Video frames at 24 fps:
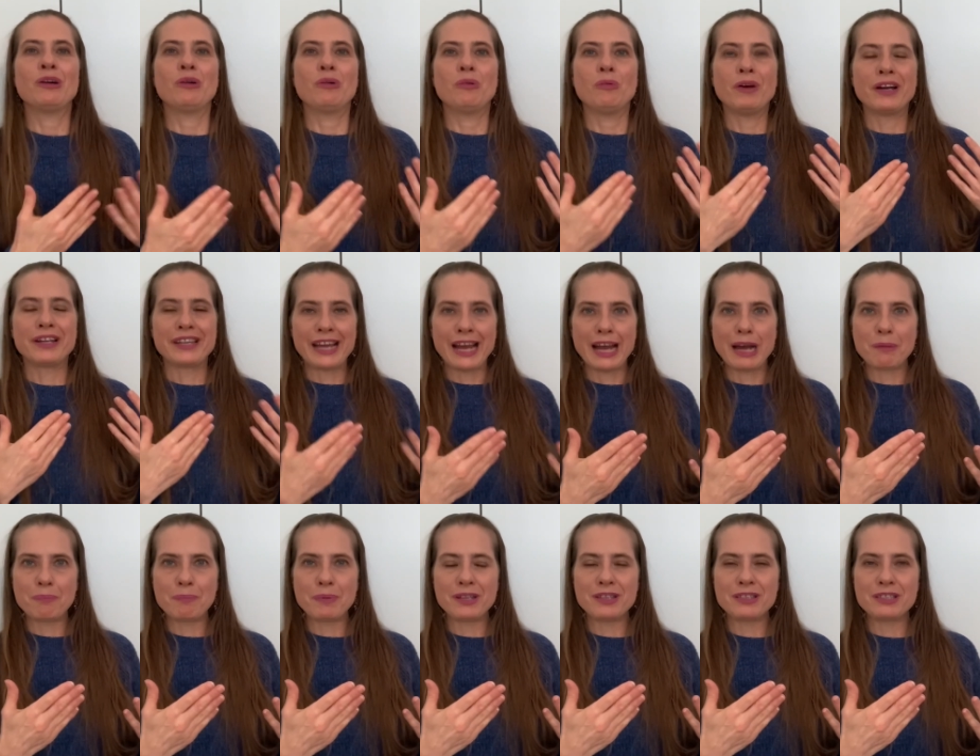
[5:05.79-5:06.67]
What
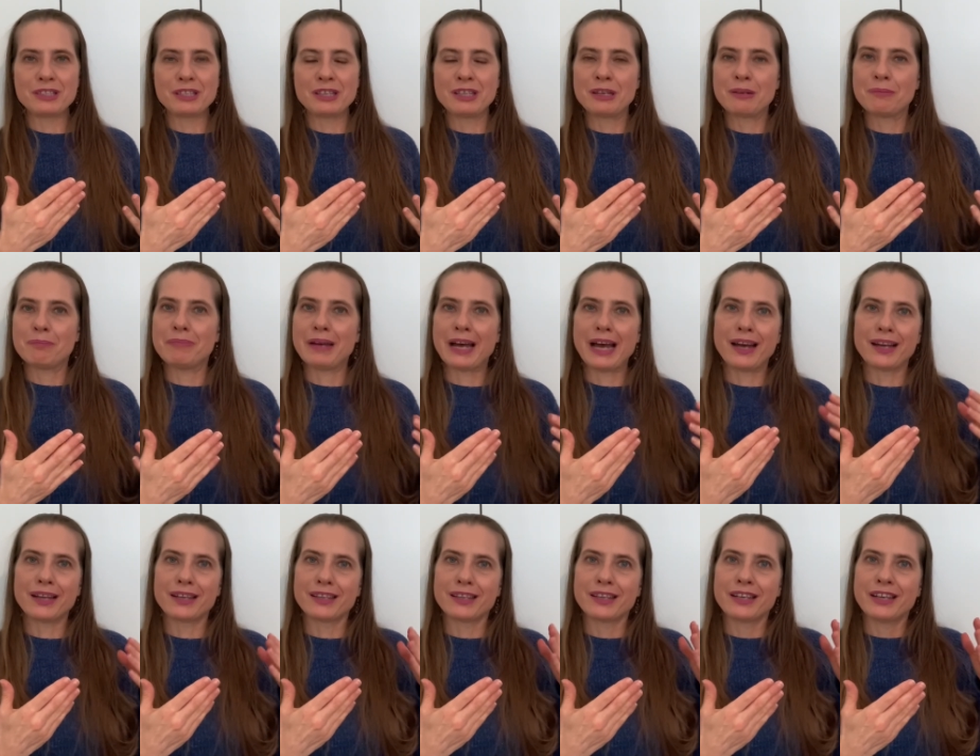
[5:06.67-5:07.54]
happened
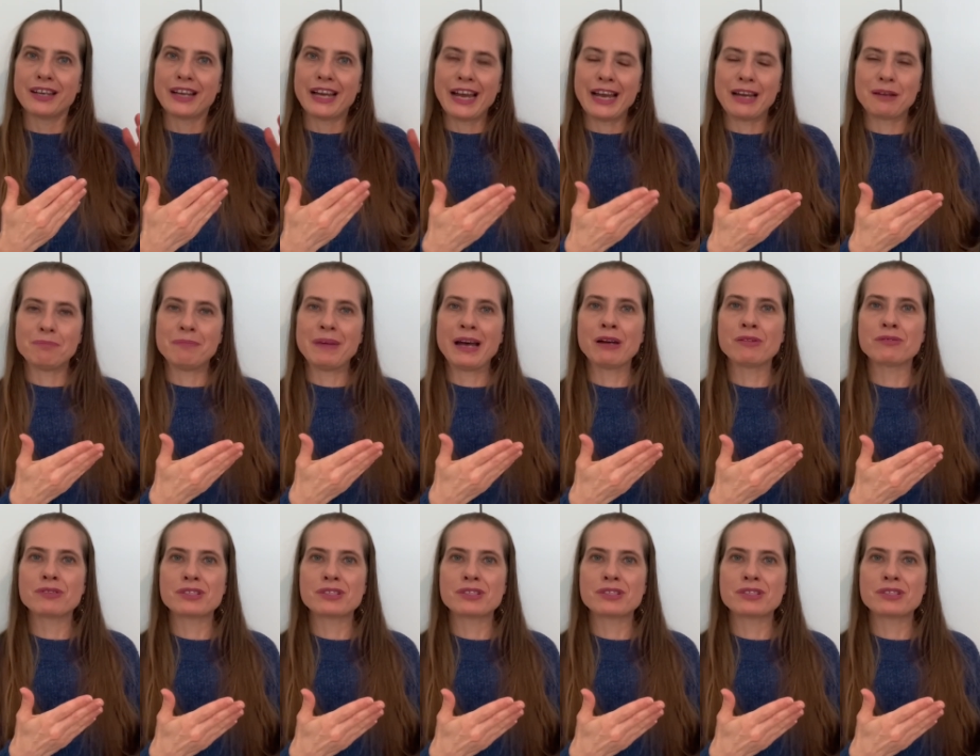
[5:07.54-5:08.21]
back at Mount